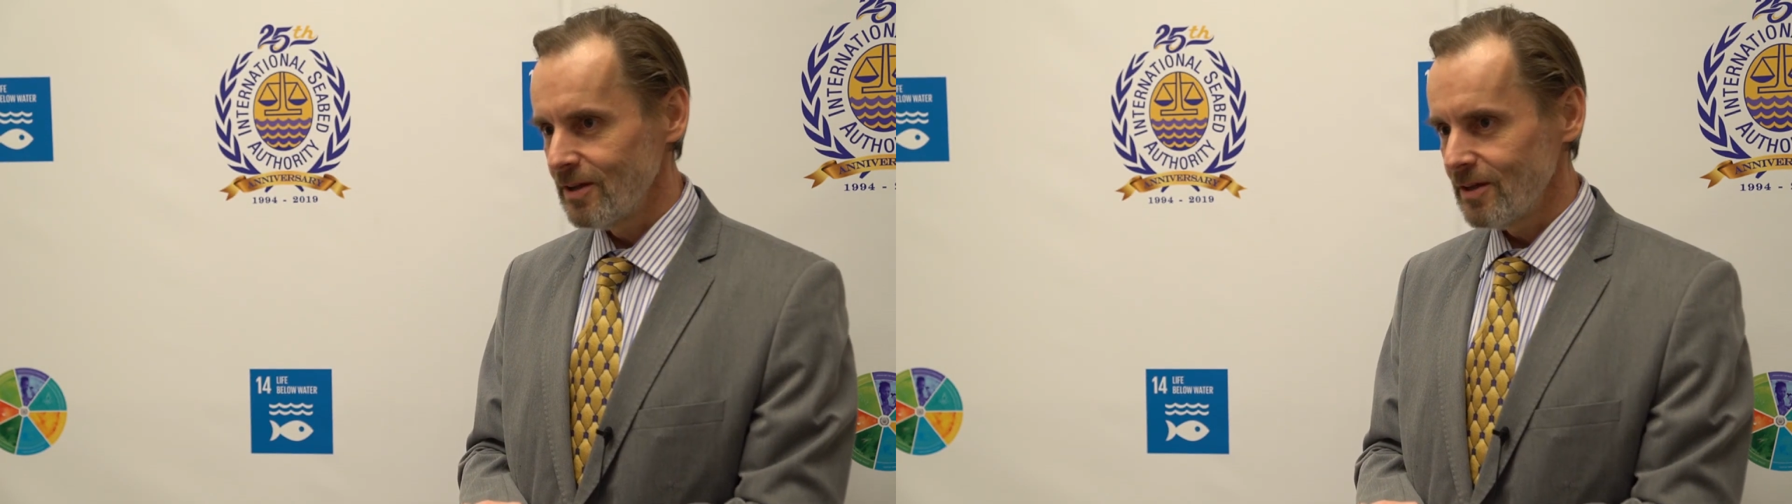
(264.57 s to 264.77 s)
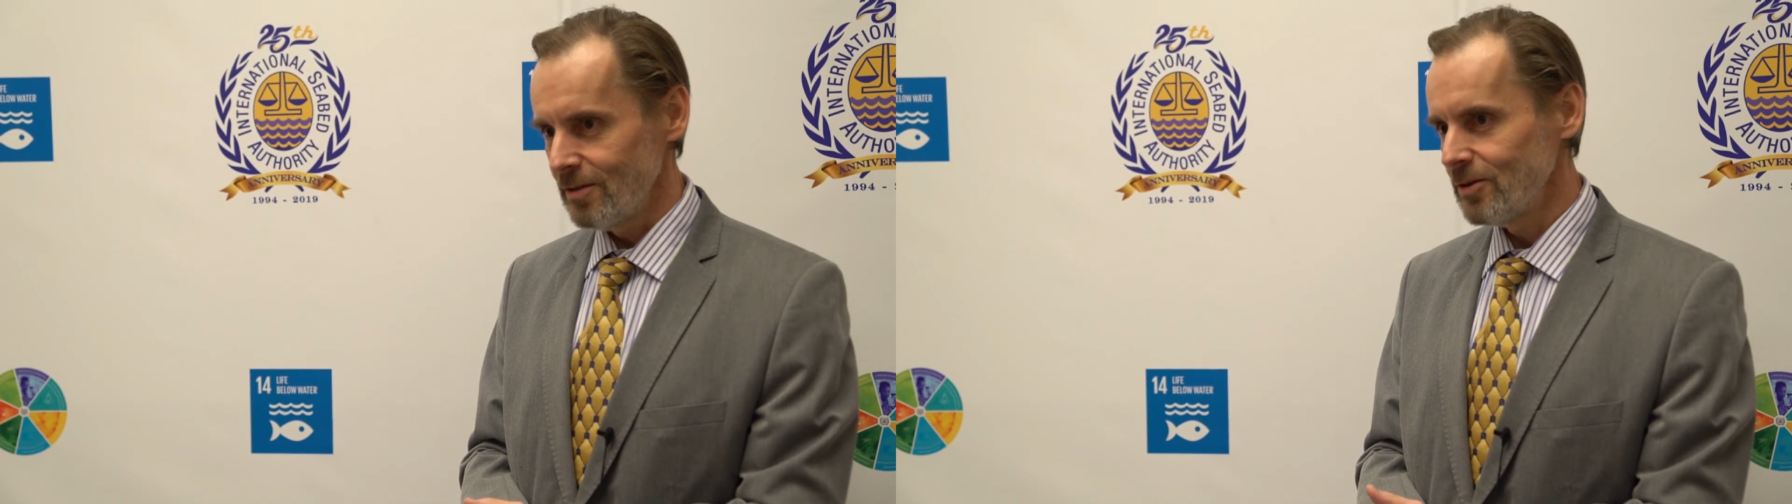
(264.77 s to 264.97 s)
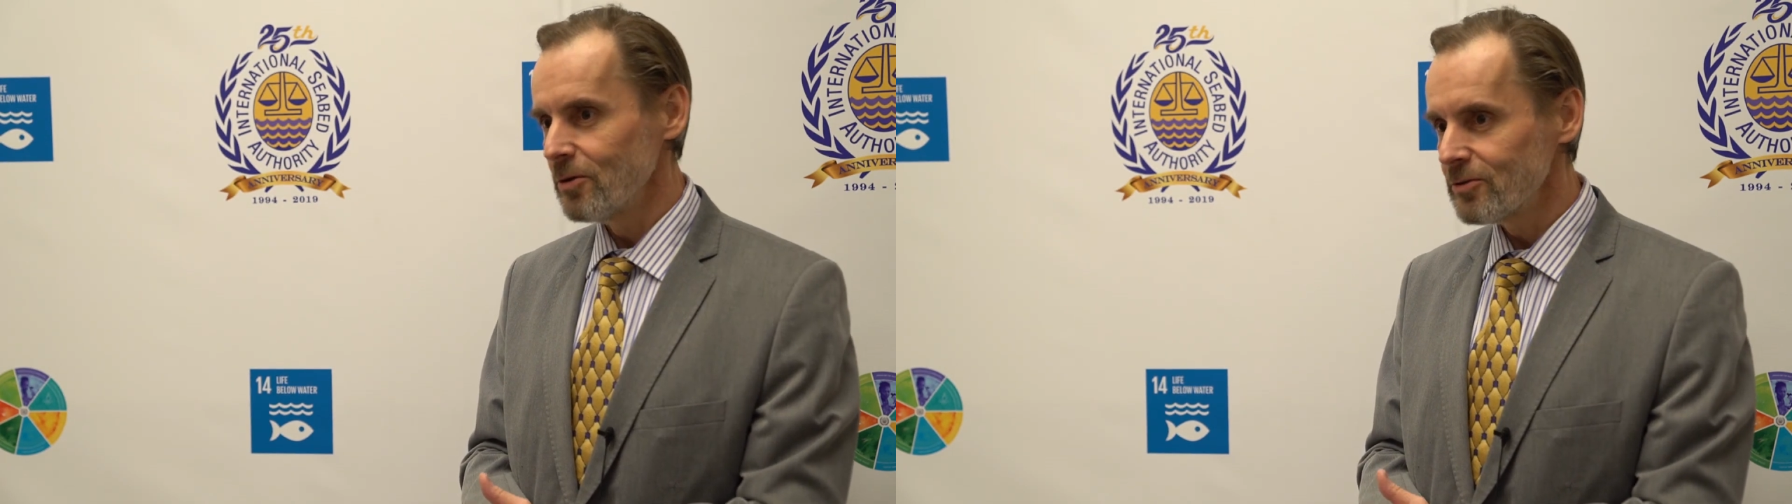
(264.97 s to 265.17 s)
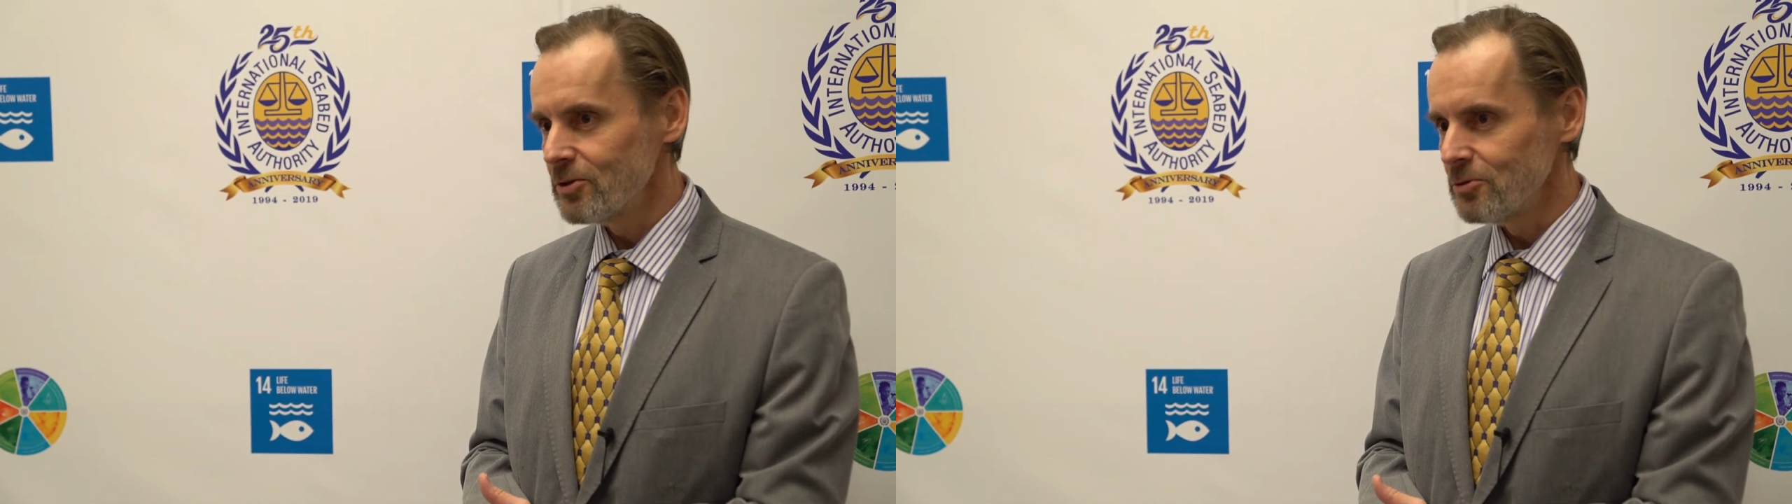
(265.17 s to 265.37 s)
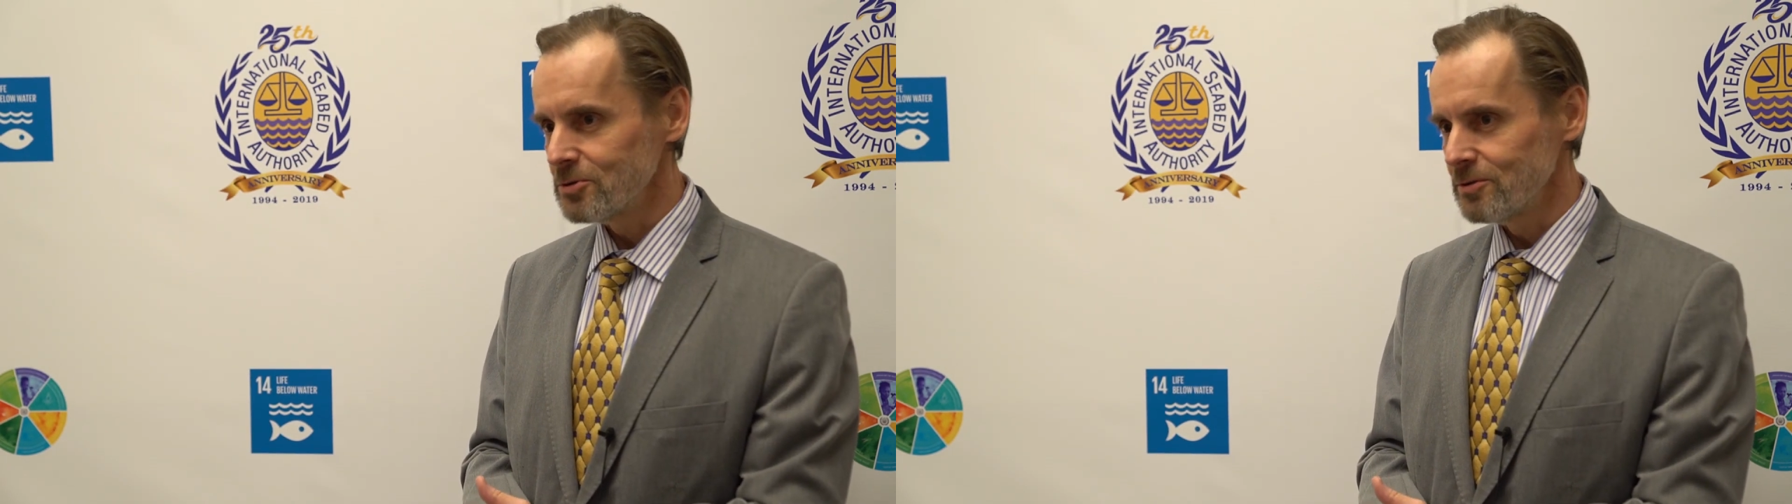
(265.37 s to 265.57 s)
the
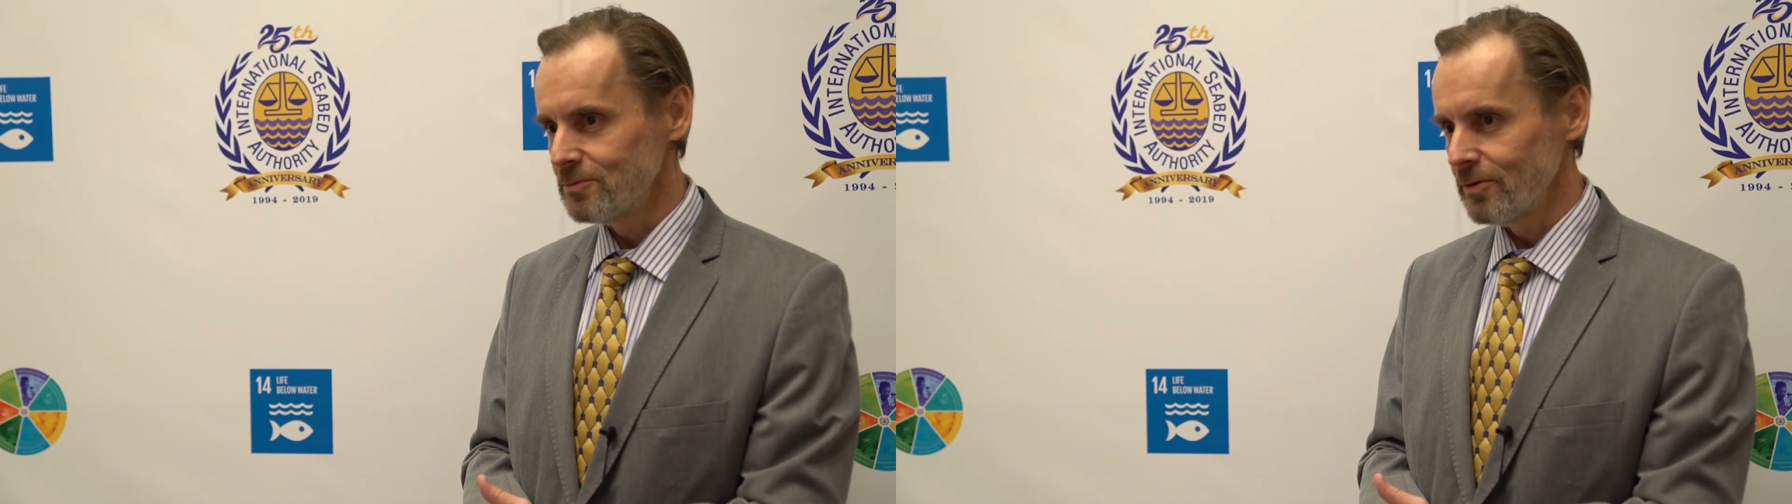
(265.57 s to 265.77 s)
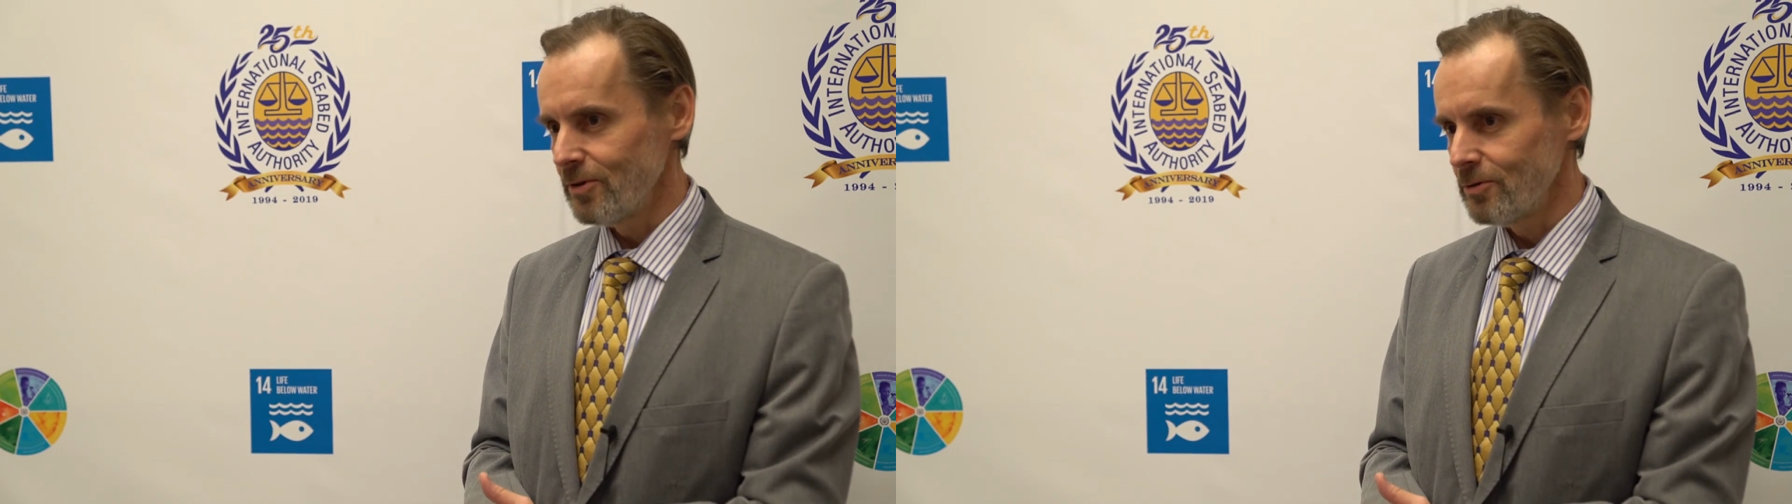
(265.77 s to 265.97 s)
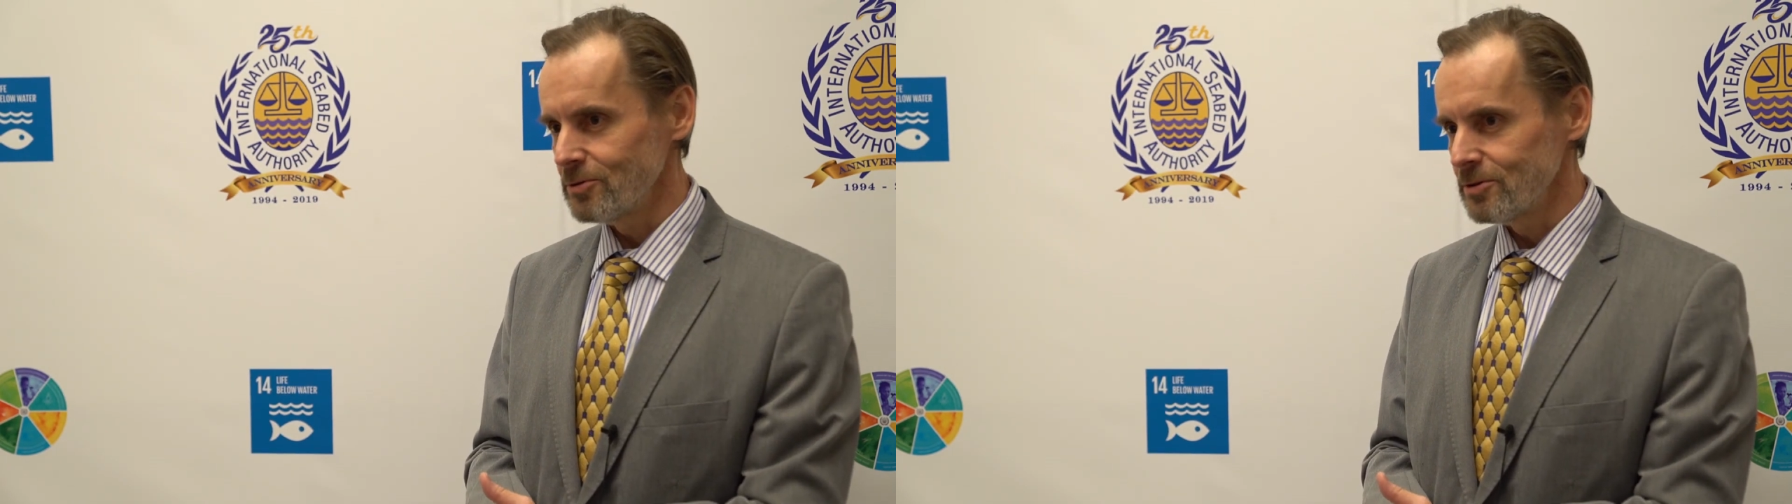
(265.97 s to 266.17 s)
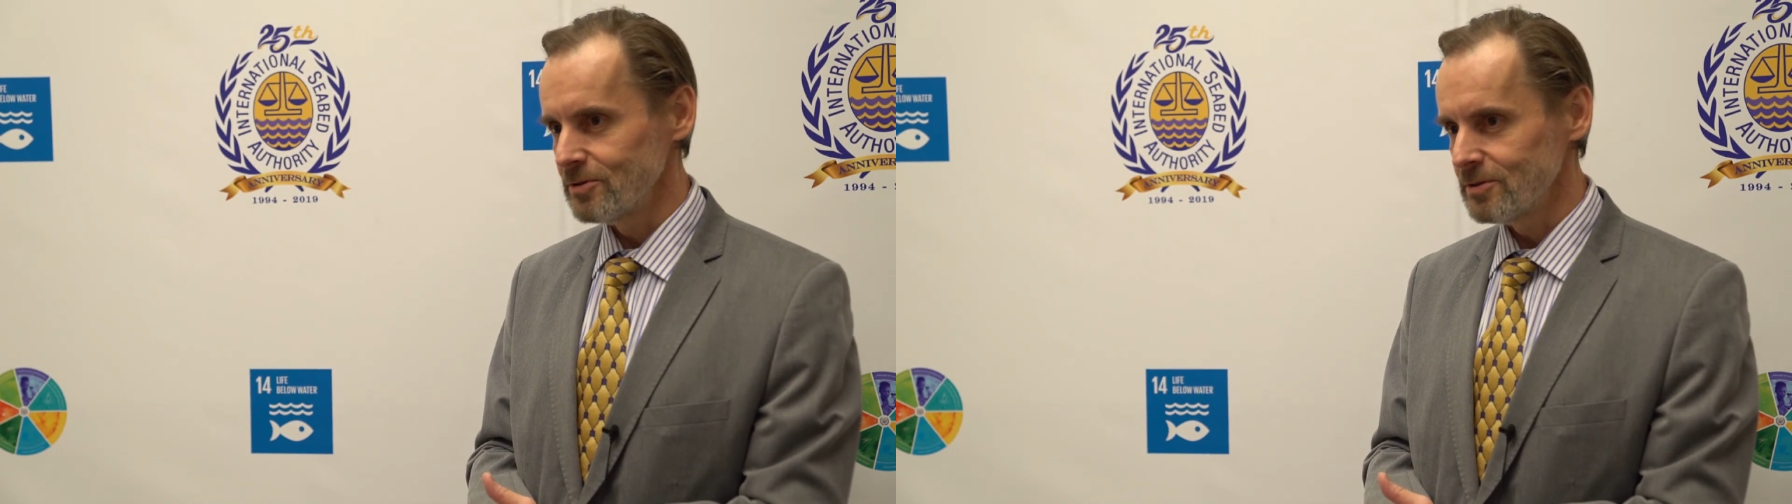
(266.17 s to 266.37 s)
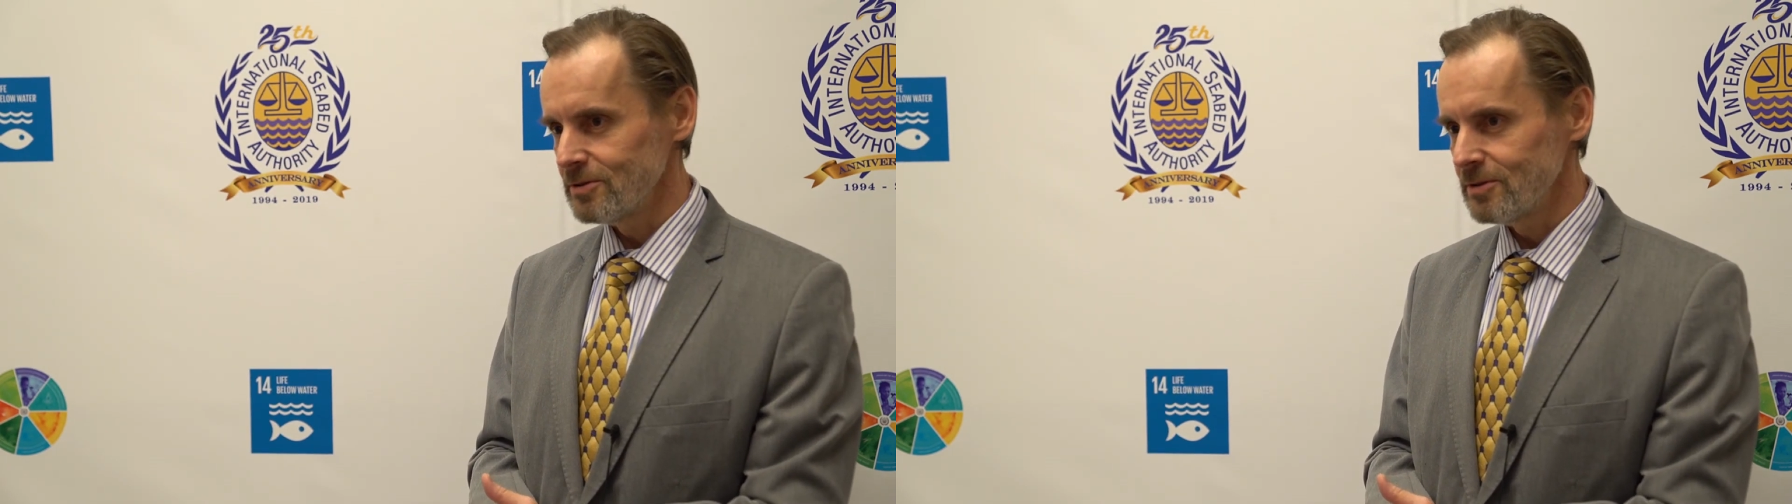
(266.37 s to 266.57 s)
Constitution for the Oceans.